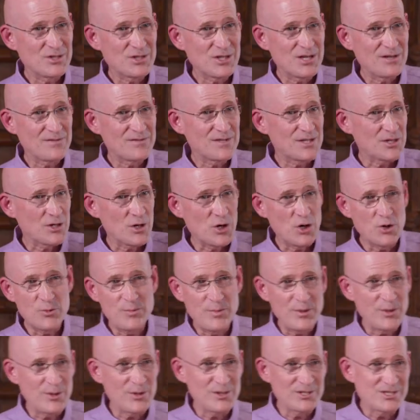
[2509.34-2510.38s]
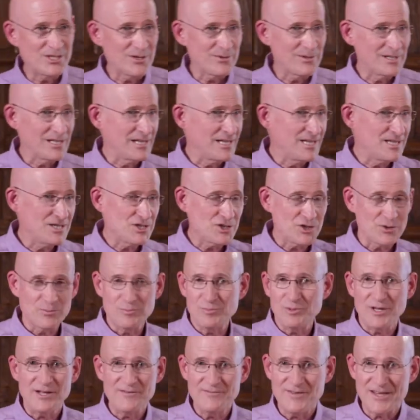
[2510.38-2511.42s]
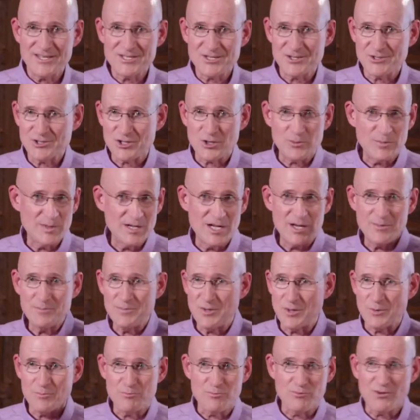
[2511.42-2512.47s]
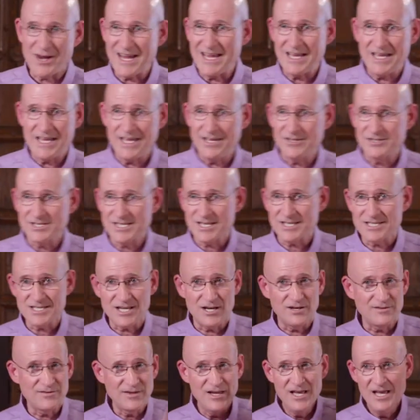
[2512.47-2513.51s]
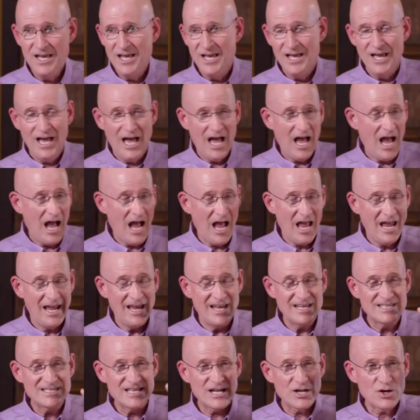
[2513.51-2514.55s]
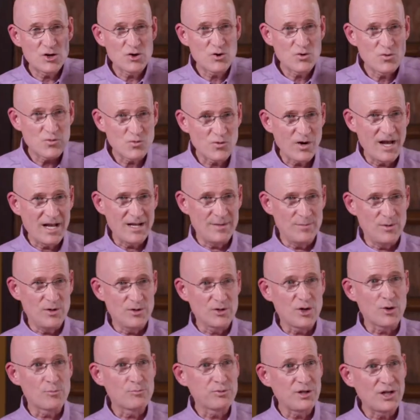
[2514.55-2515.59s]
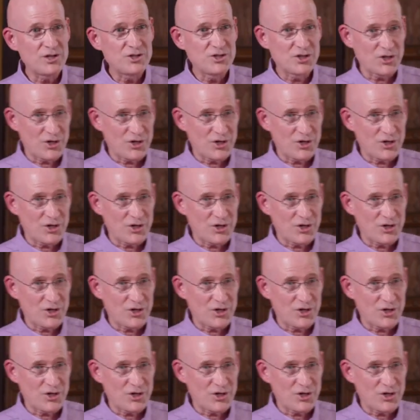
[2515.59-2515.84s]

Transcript: shifts, your opioids are released, your blood vessels open up, your brain heals itself. It's incredible. Your blood